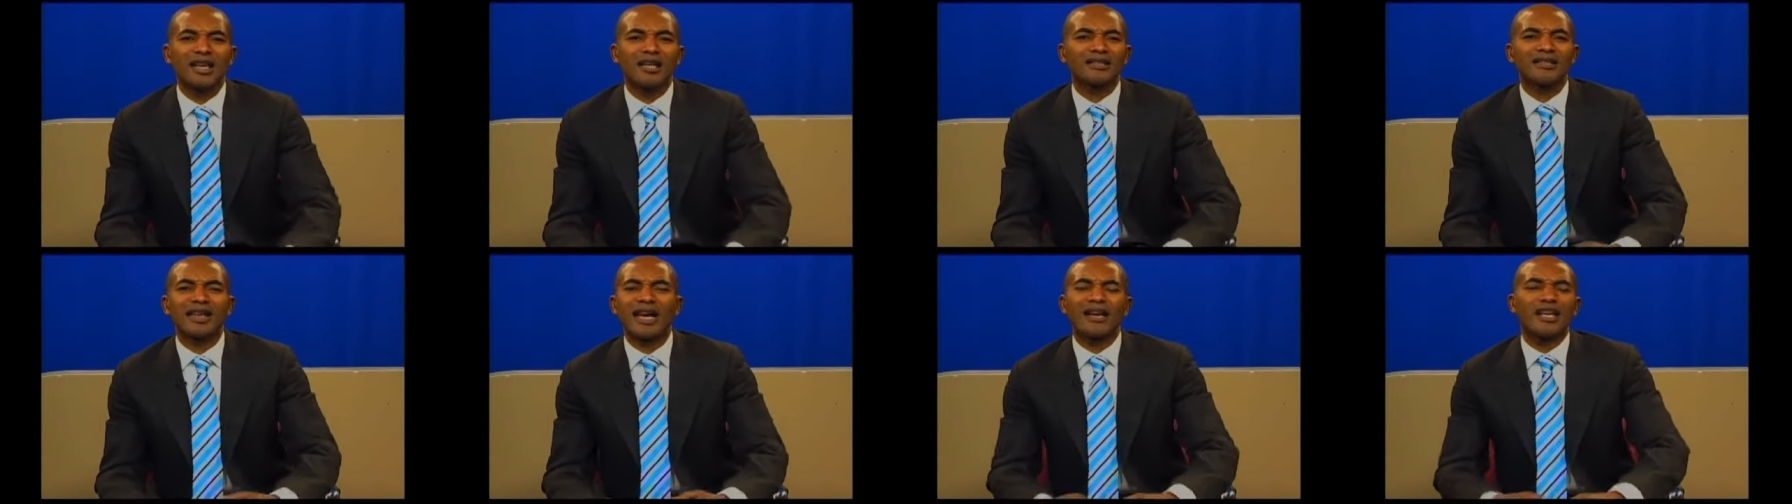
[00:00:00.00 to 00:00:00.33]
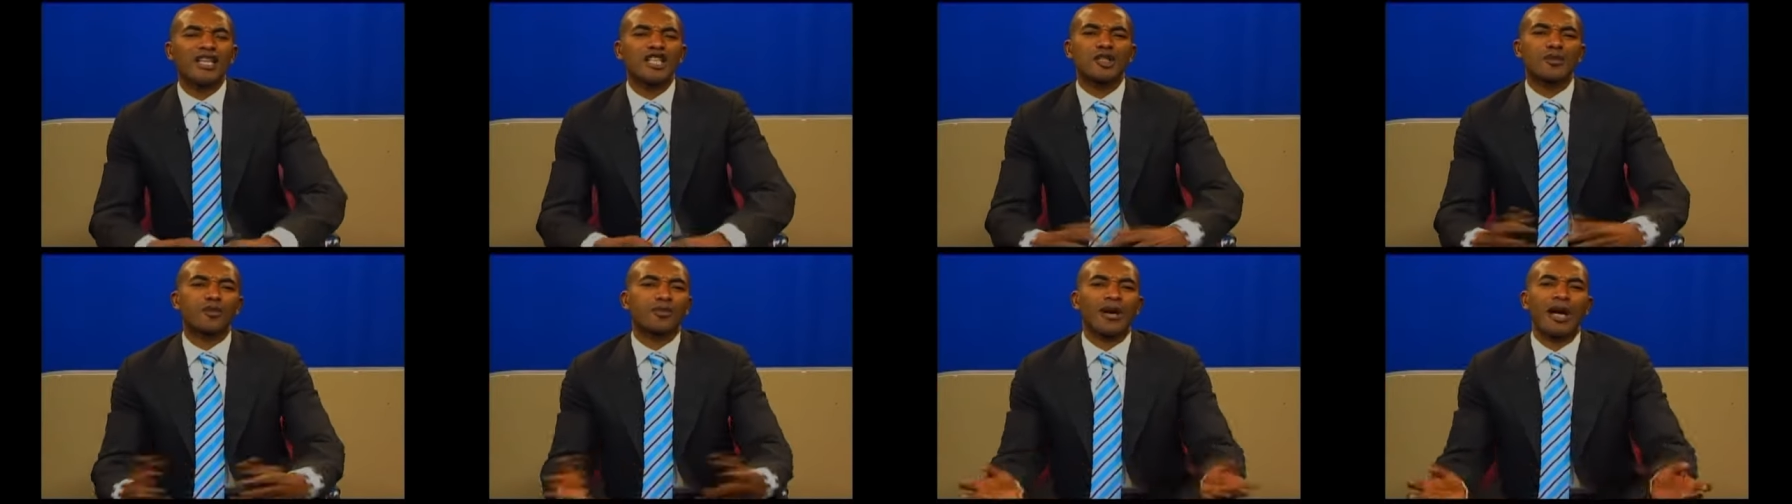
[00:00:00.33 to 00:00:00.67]
that
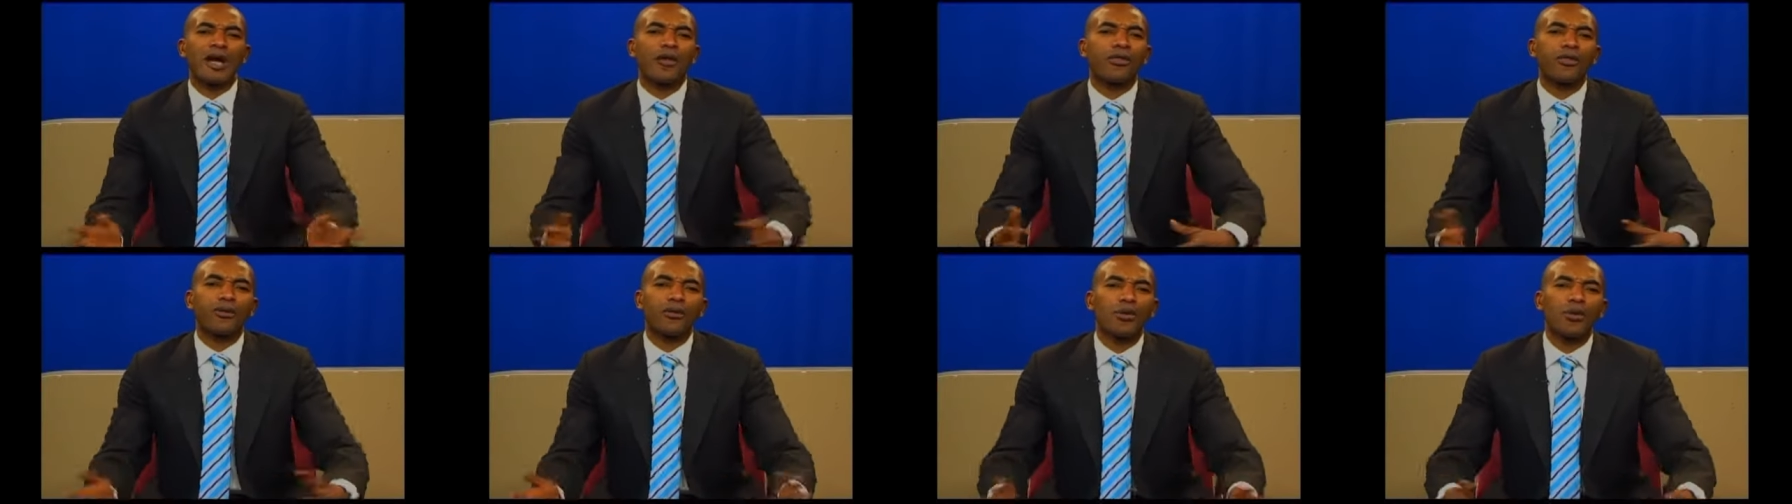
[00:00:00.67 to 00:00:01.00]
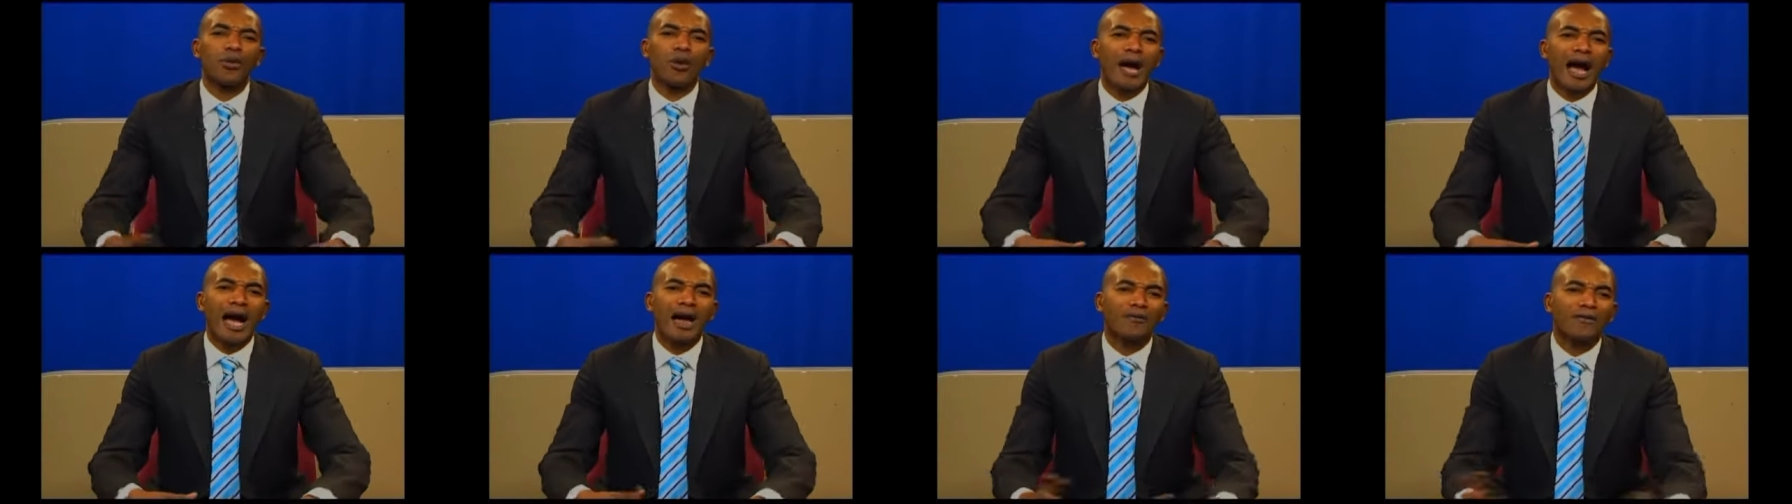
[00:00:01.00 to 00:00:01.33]
is spread
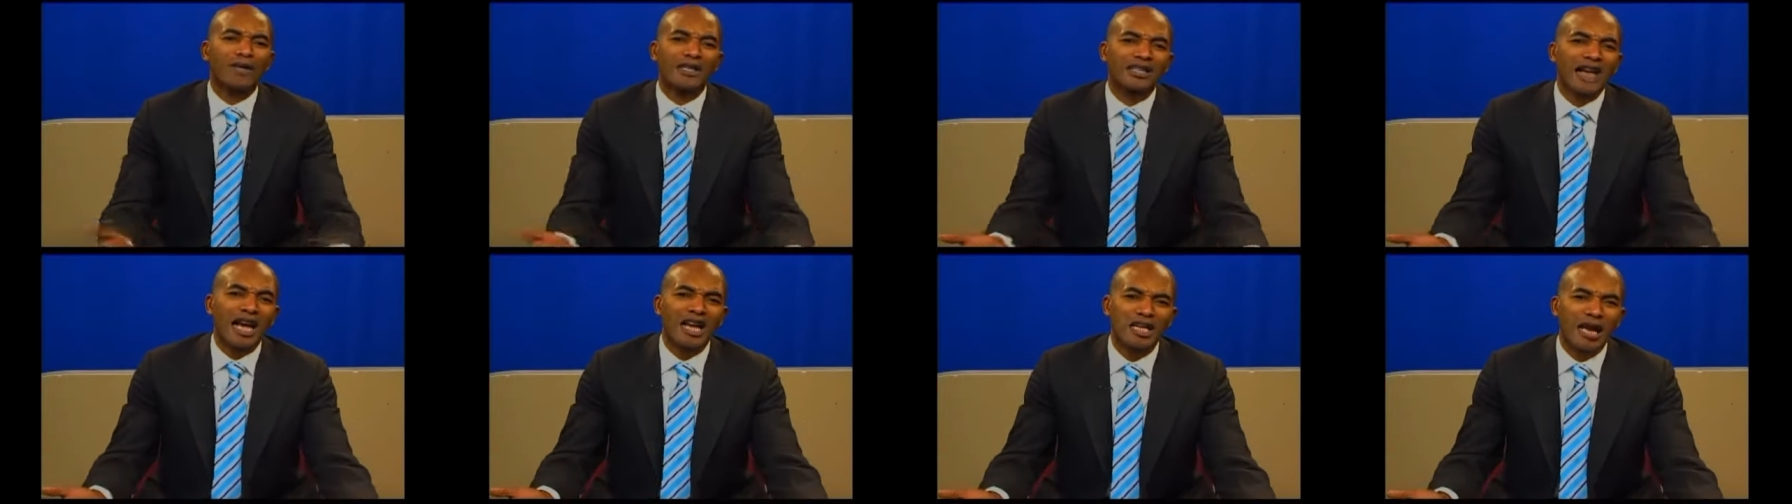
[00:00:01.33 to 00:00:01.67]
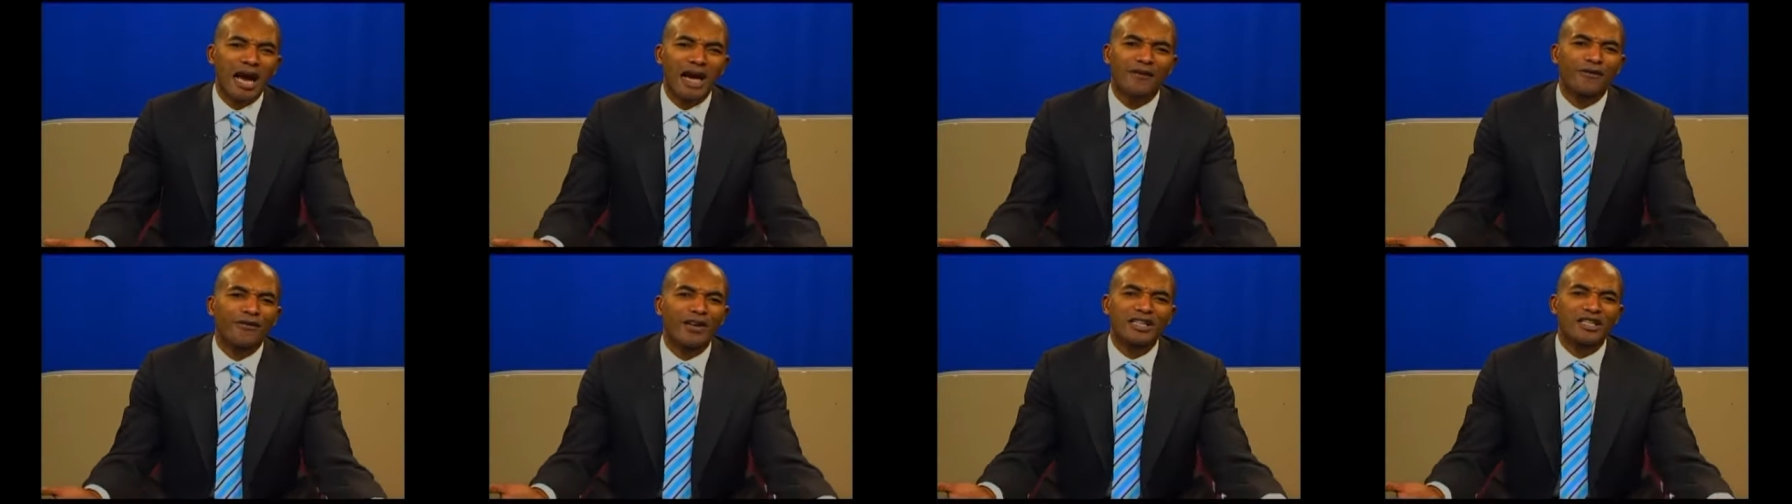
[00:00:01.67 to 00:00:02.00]
through adverti-
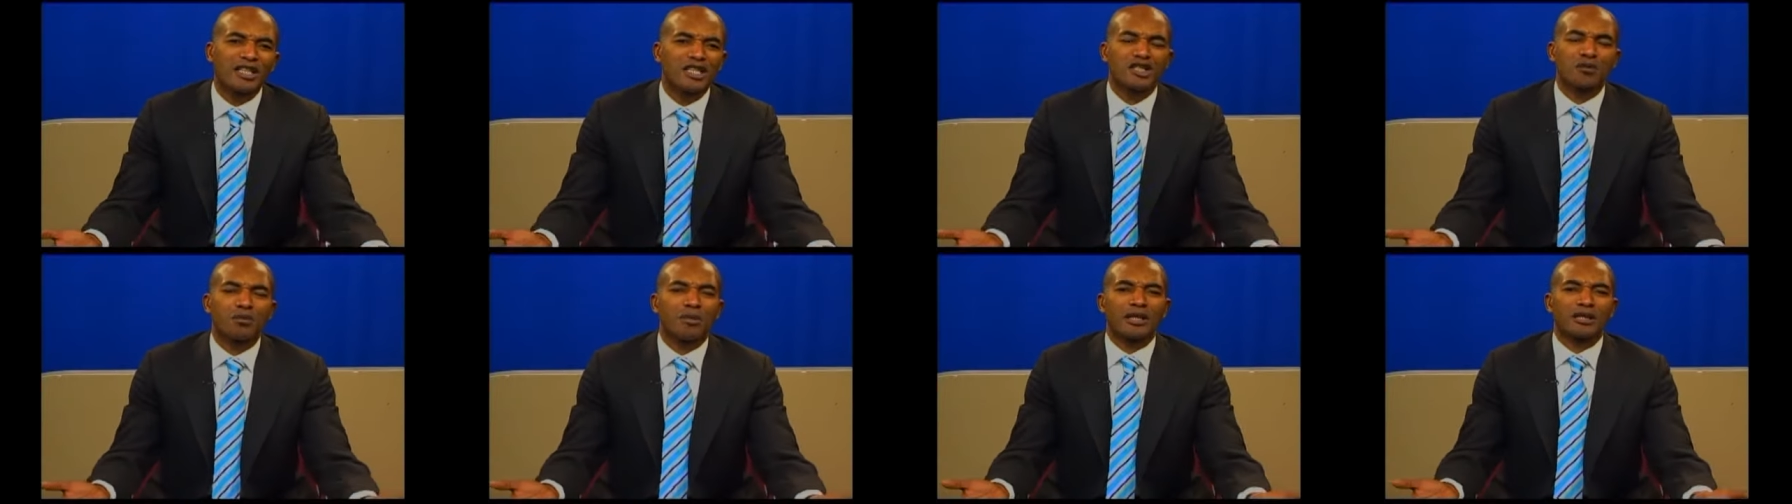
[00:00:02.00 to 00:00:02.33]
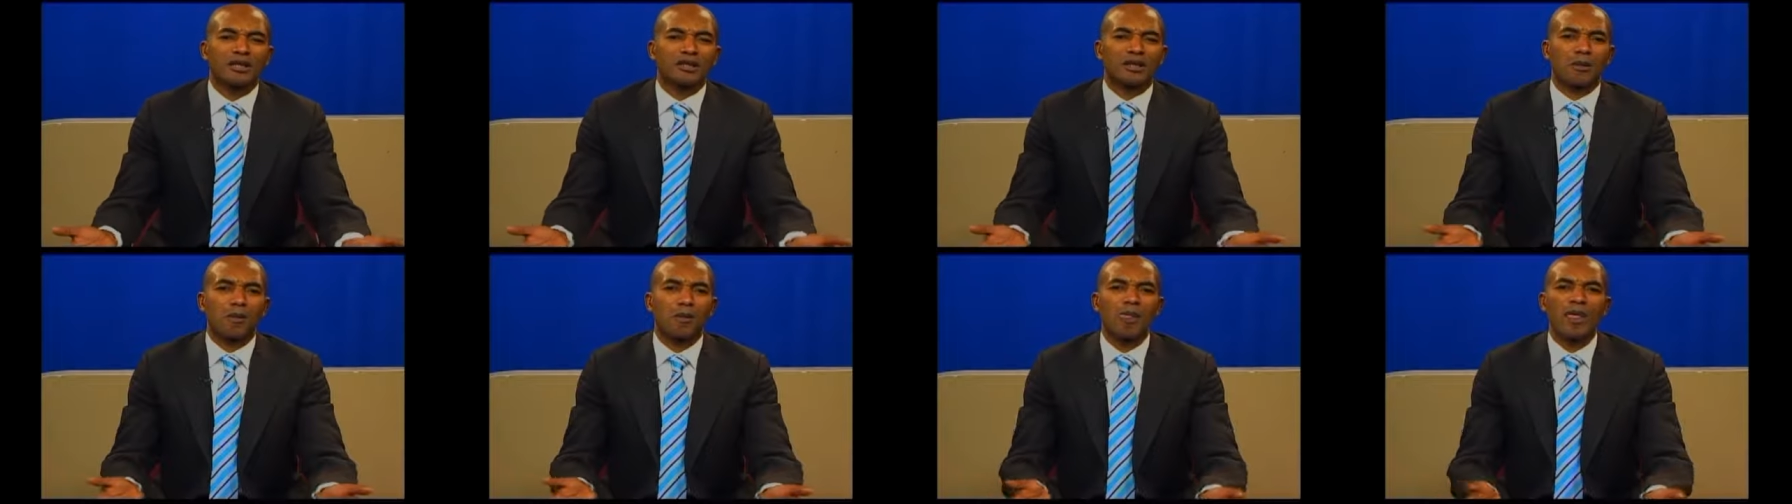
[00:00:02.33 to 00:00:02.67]
advertisement.